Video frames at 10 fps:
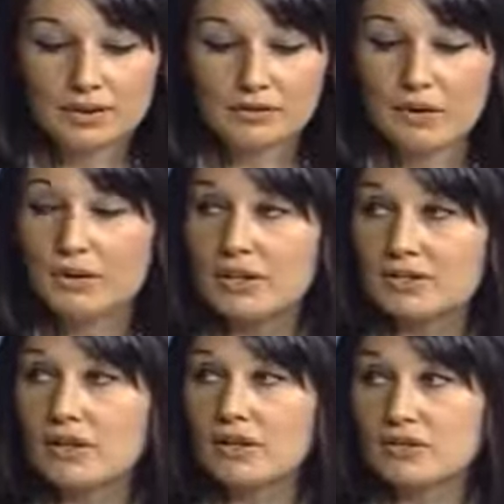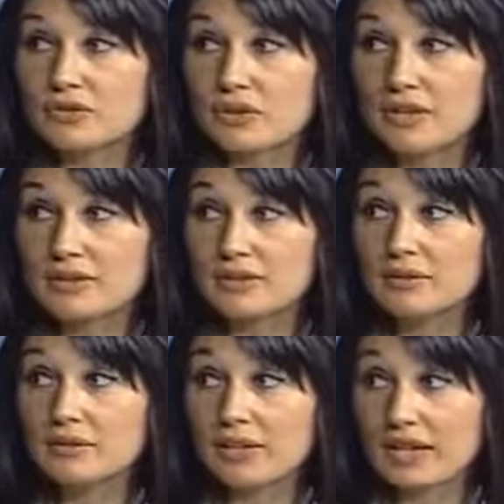focus on stress
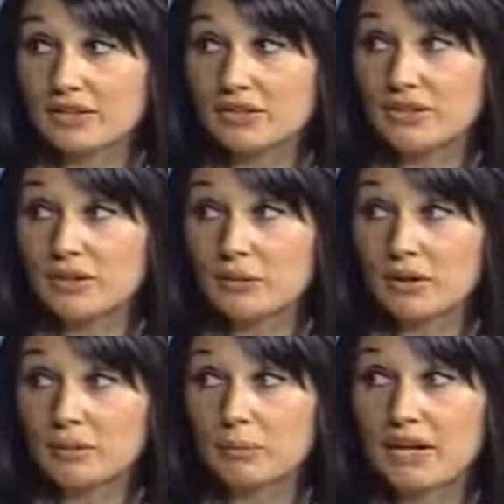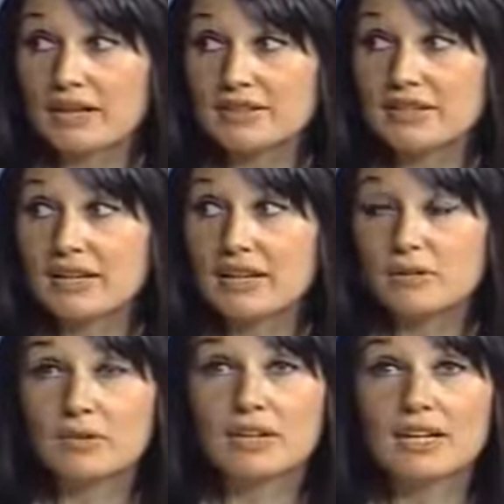reduction in the workplace
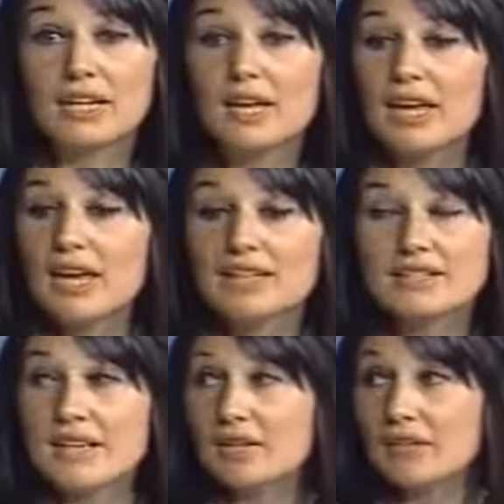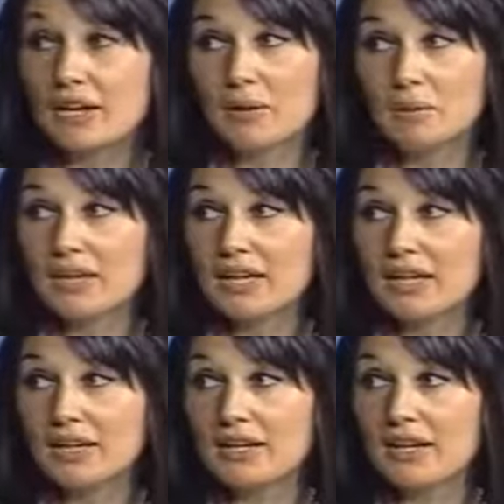can really save the company
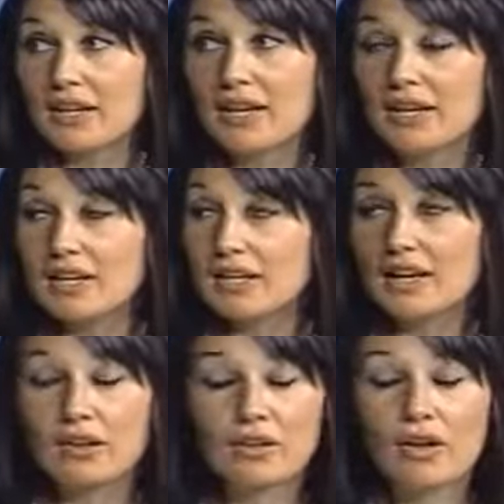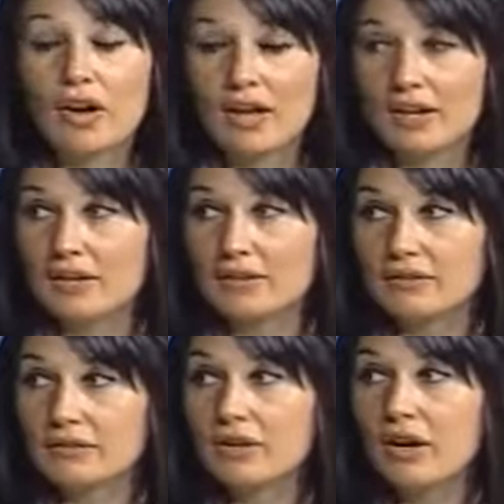in, in a lot
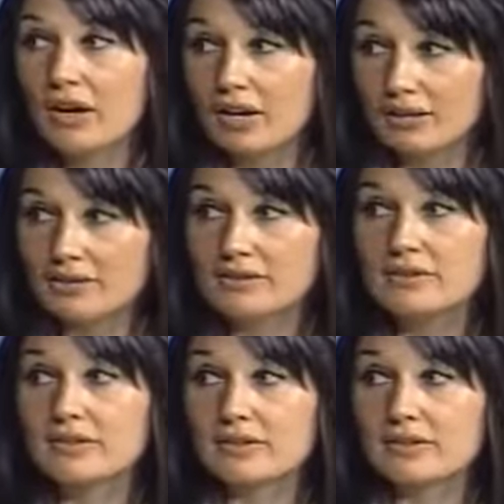of costs.